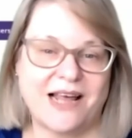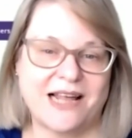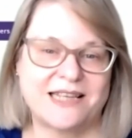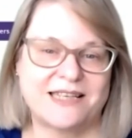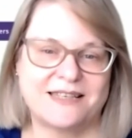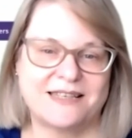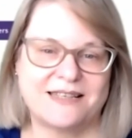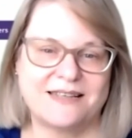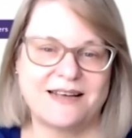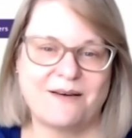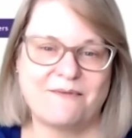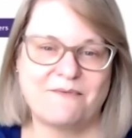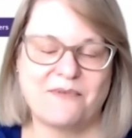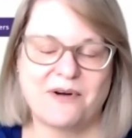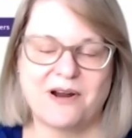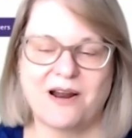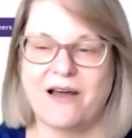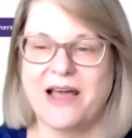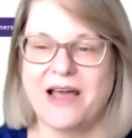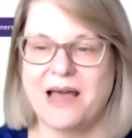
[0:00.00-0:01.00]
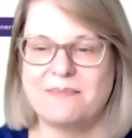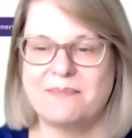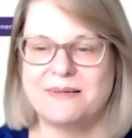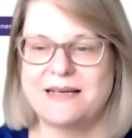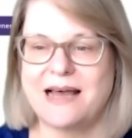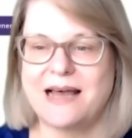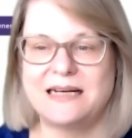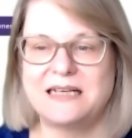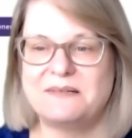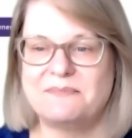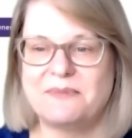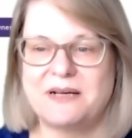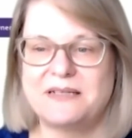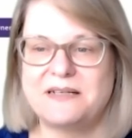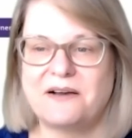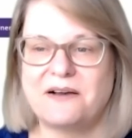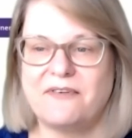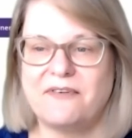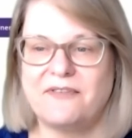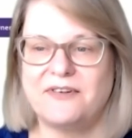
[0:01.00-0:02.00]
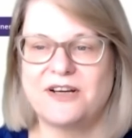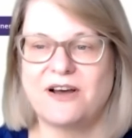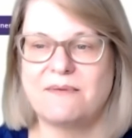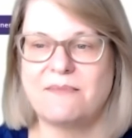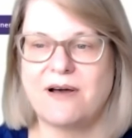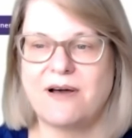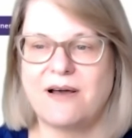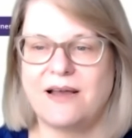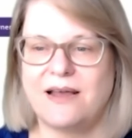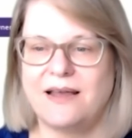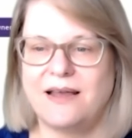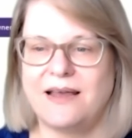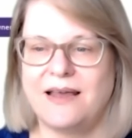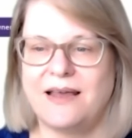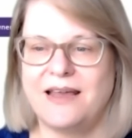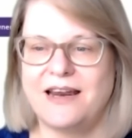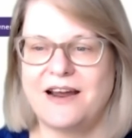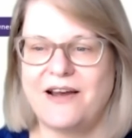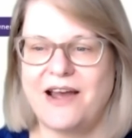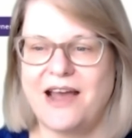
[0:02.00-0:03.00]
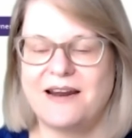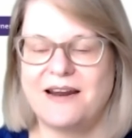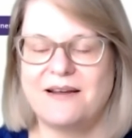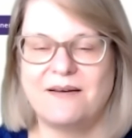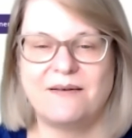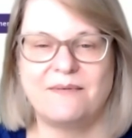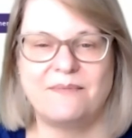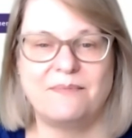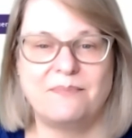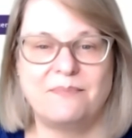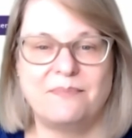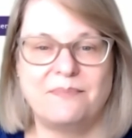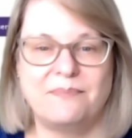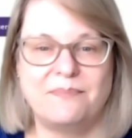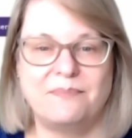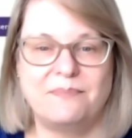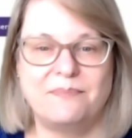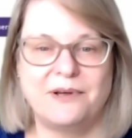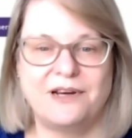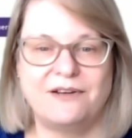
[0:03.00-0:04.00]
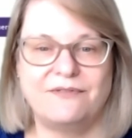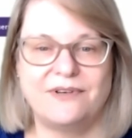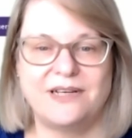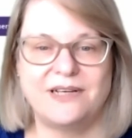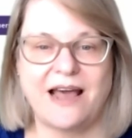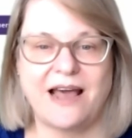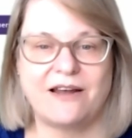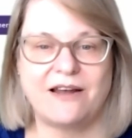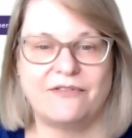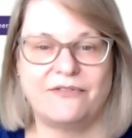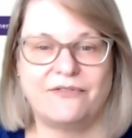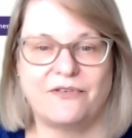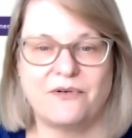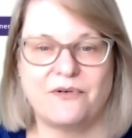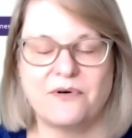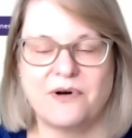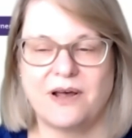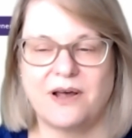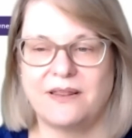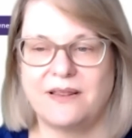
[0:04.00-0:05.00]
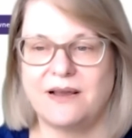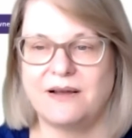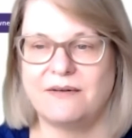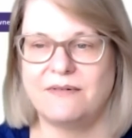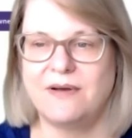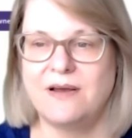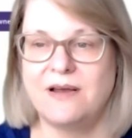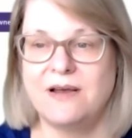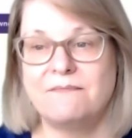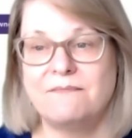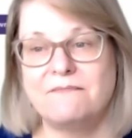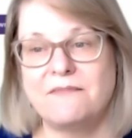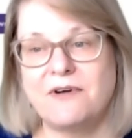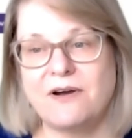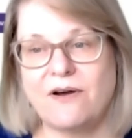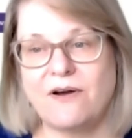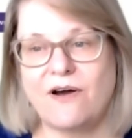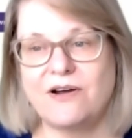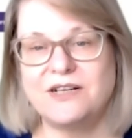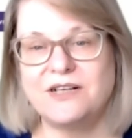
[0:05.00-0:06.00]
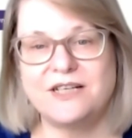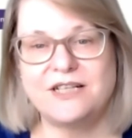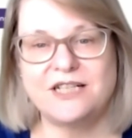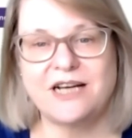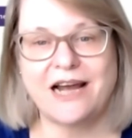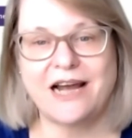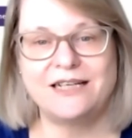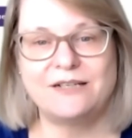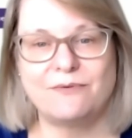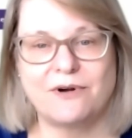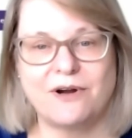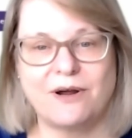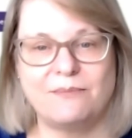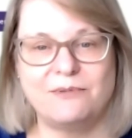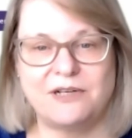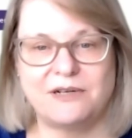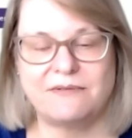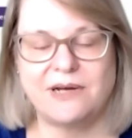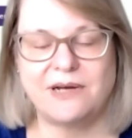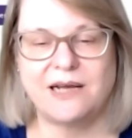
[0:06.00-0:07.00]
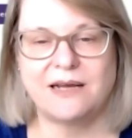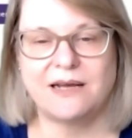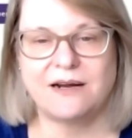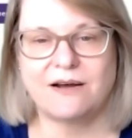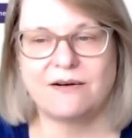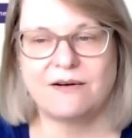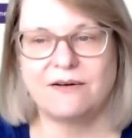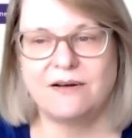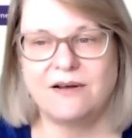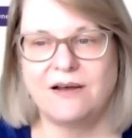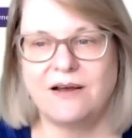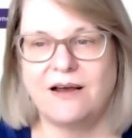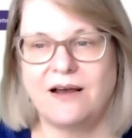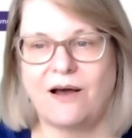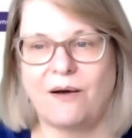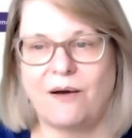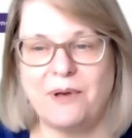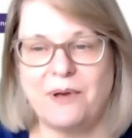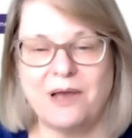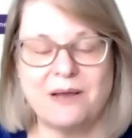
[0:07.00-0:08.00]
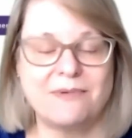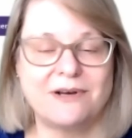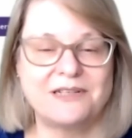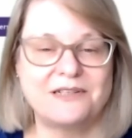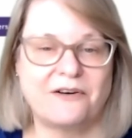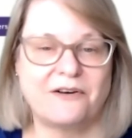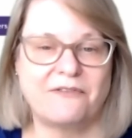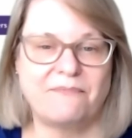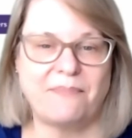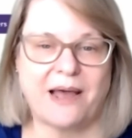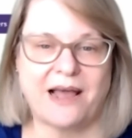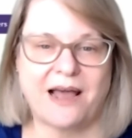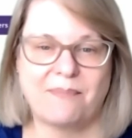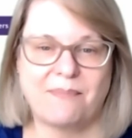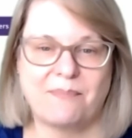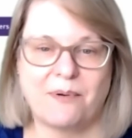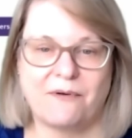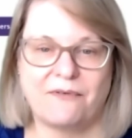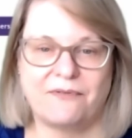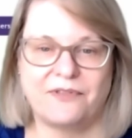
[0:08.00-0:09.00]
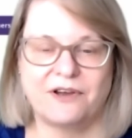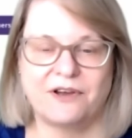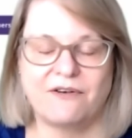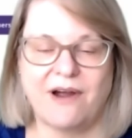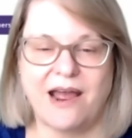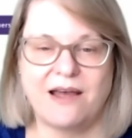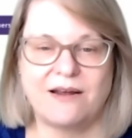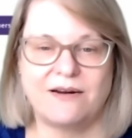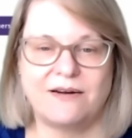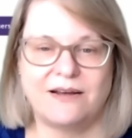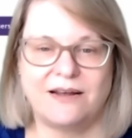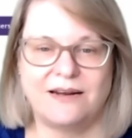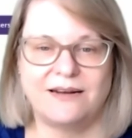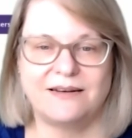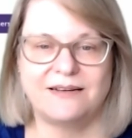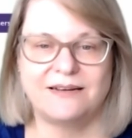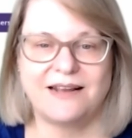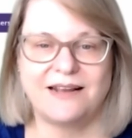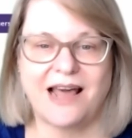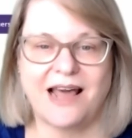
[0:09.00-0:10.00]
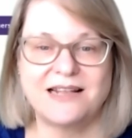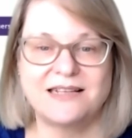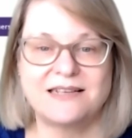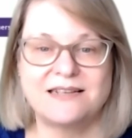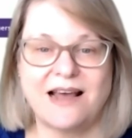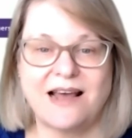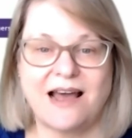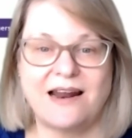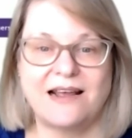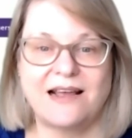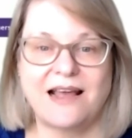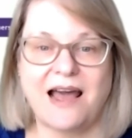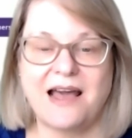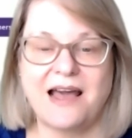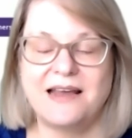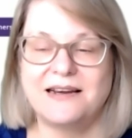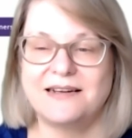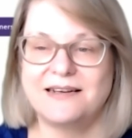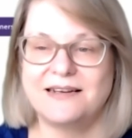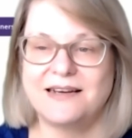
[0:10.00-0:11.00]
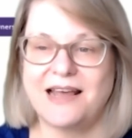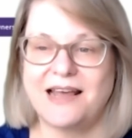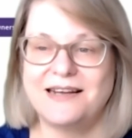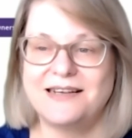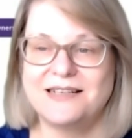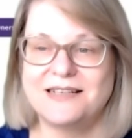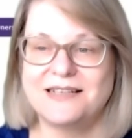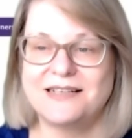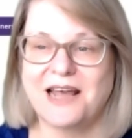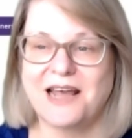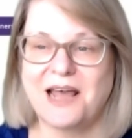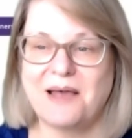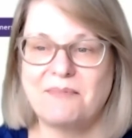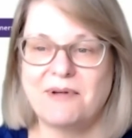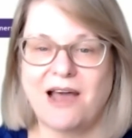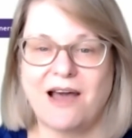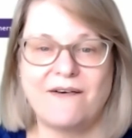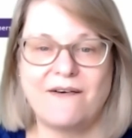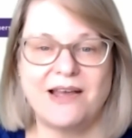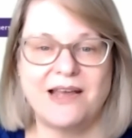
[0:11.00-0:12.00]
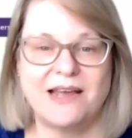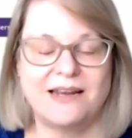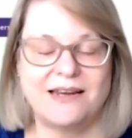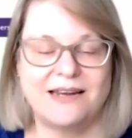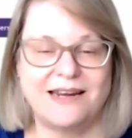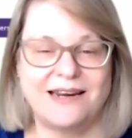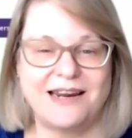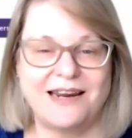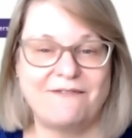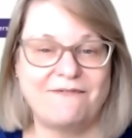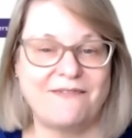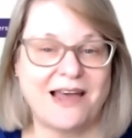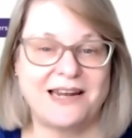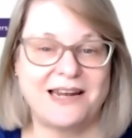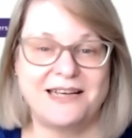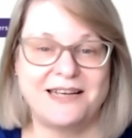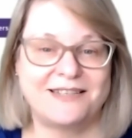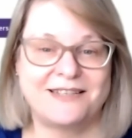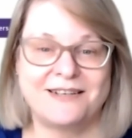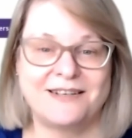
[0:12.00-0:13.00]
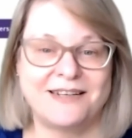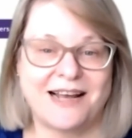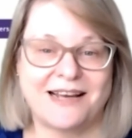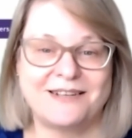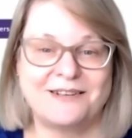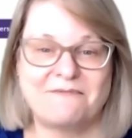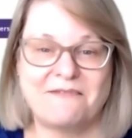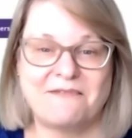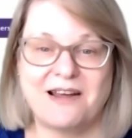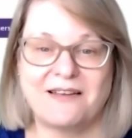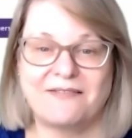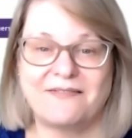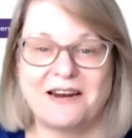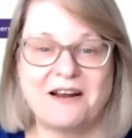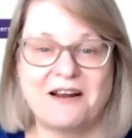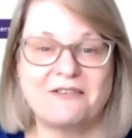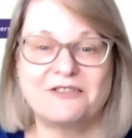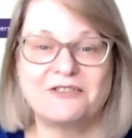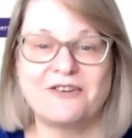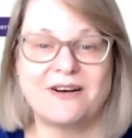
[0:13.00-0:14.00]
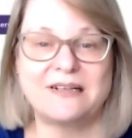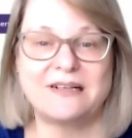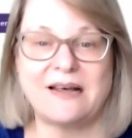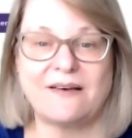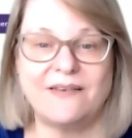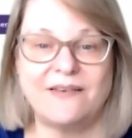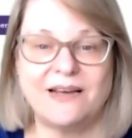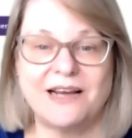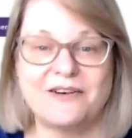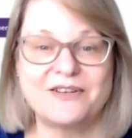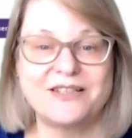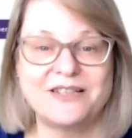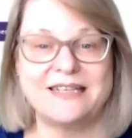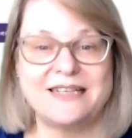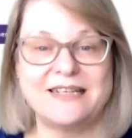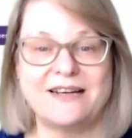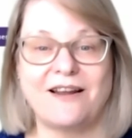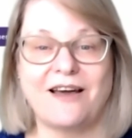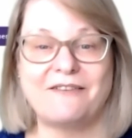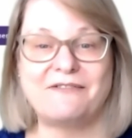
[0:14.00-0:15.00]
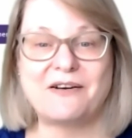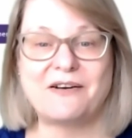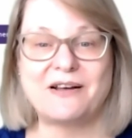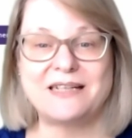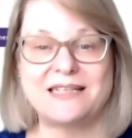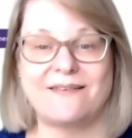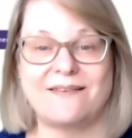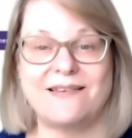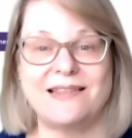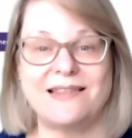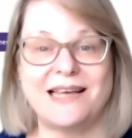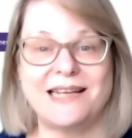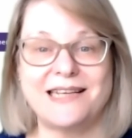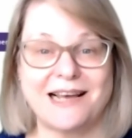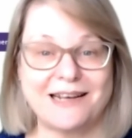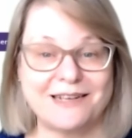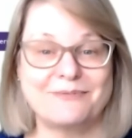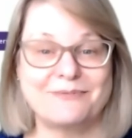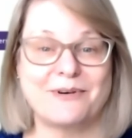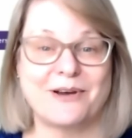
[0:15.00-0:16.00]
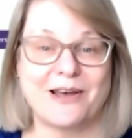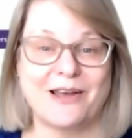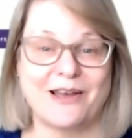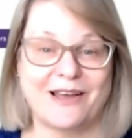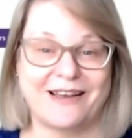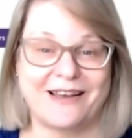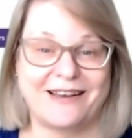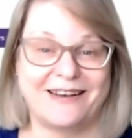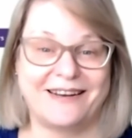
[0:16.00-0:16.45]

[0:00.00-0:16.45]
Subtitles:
that's what I kept saying to myself every time I, you know, had a bit of a downfall. I think, well, I just change what I'm doing, and I'll pick myself back up off the ground and start again, and just keep going. And if that doesn't work, then I'll try something else until I find something that does work.